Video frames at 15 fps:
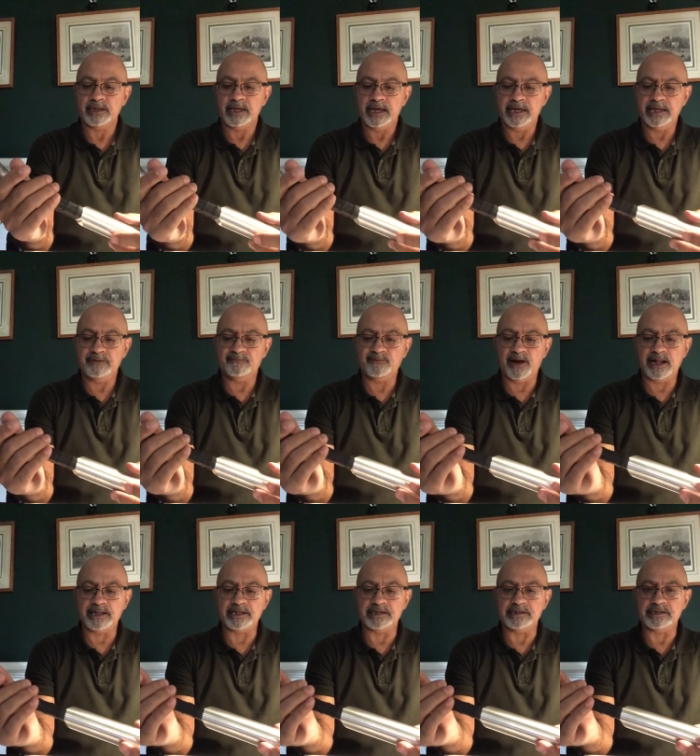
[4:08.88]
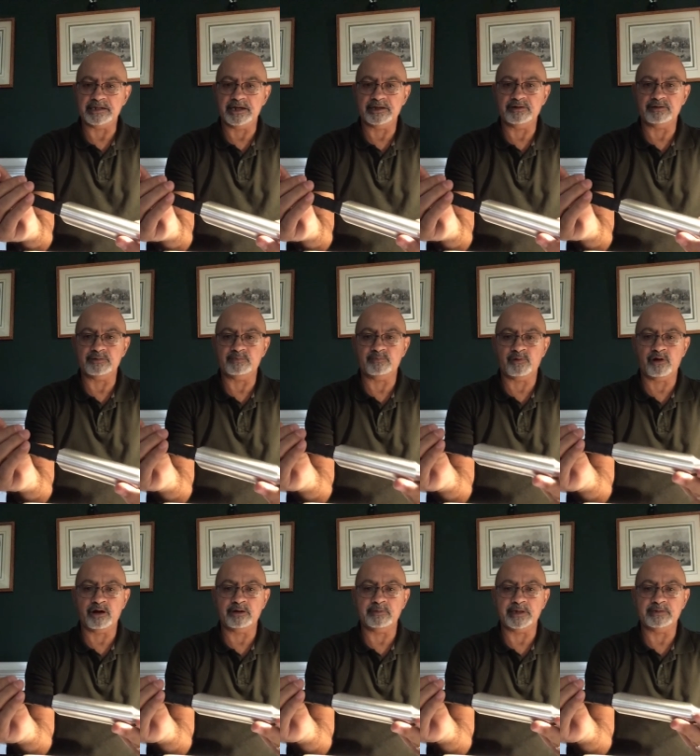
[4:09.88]
And then finally, the other
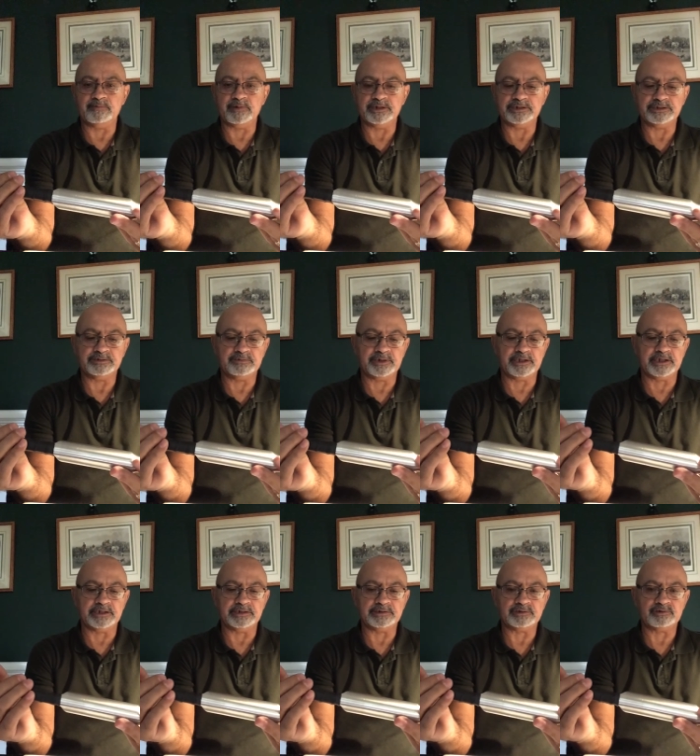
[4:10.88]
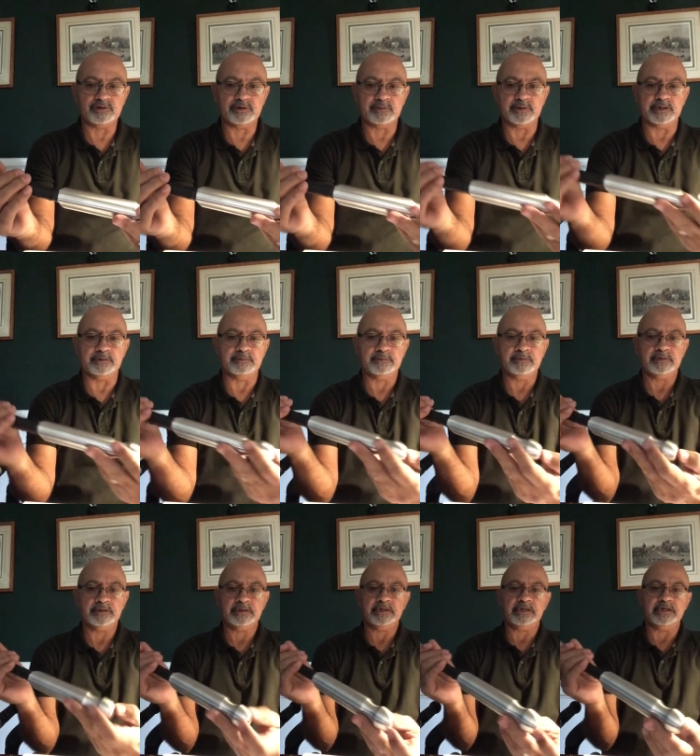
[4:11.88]
part of it, which is really
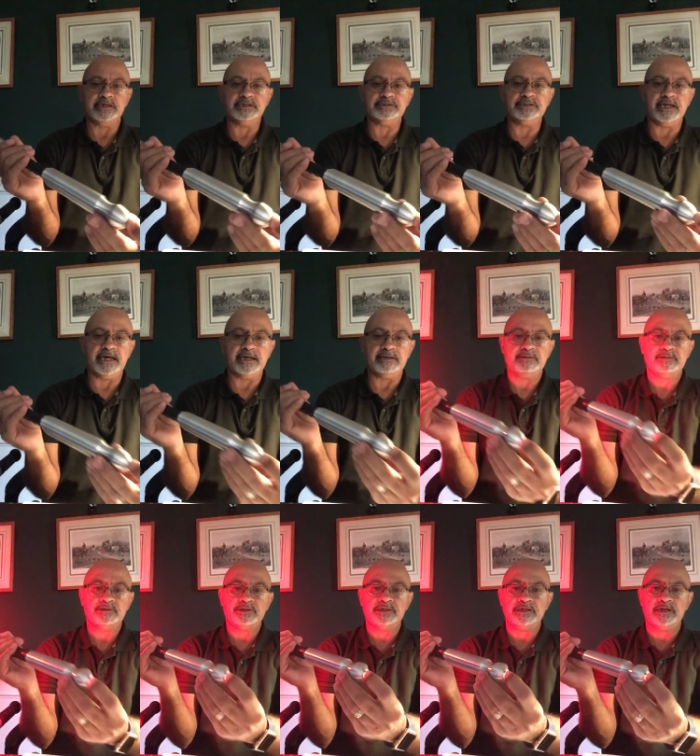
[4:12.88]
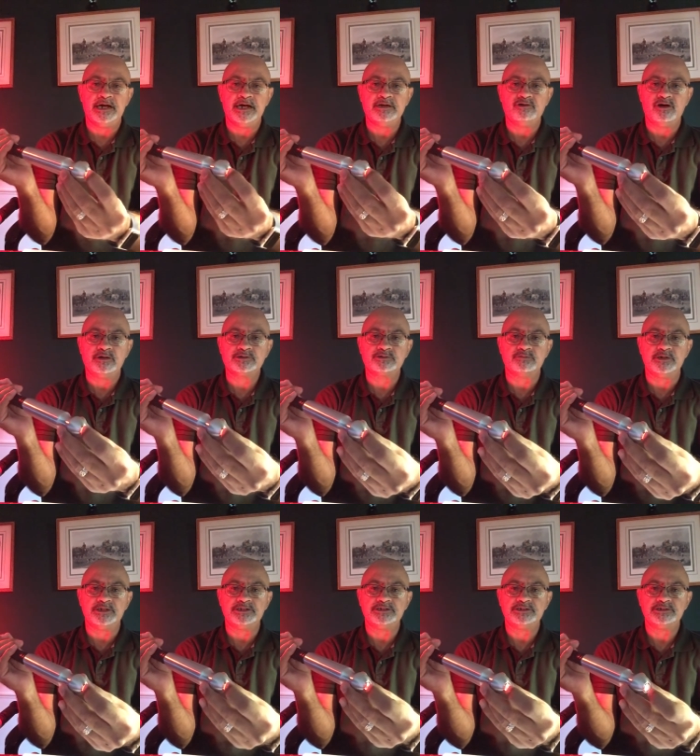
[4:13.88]
is that the on-off
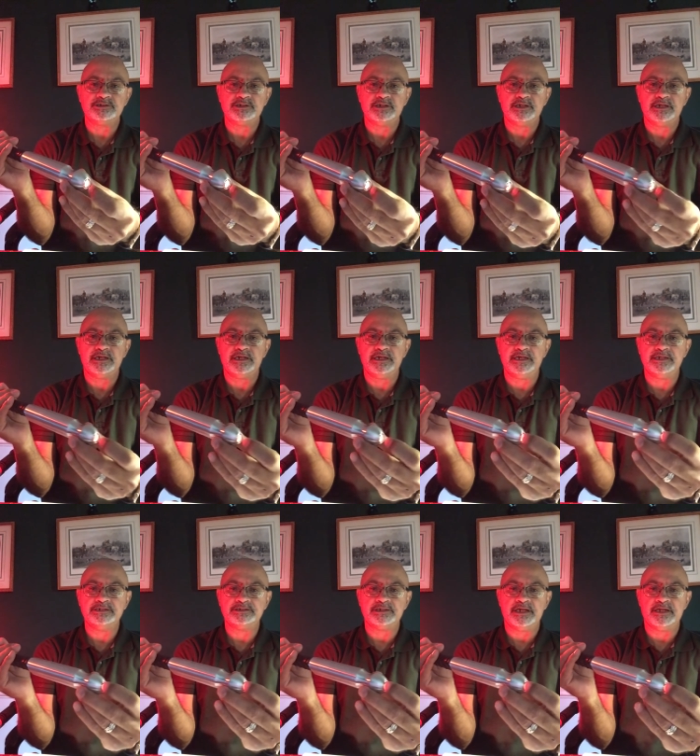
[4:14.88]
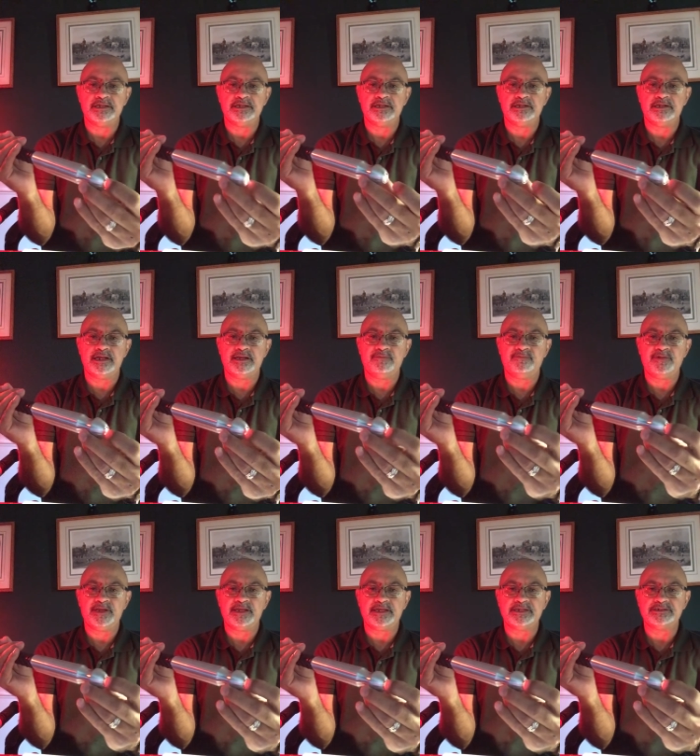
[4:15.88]
switch is a little on the
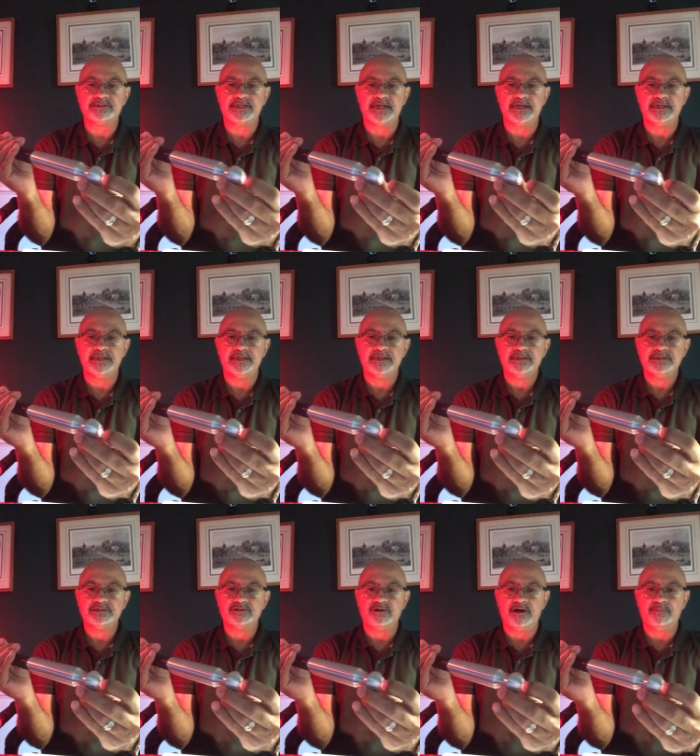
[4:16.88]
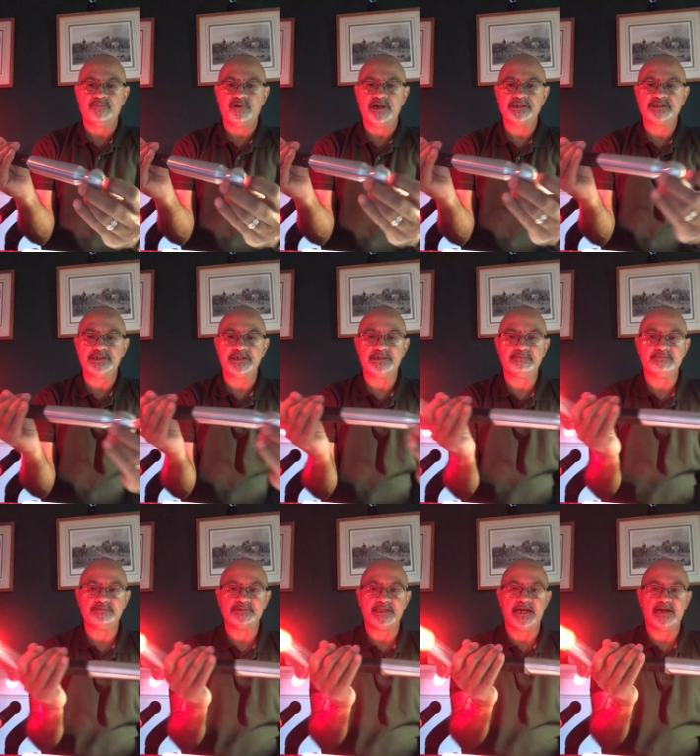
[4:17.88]
finicky side. So I'm pressing it,
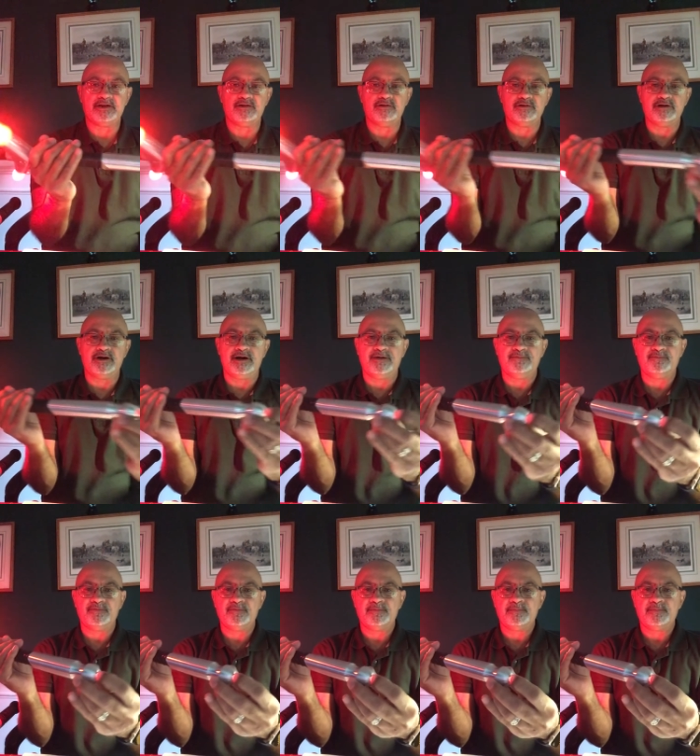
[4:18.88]
it's not going off.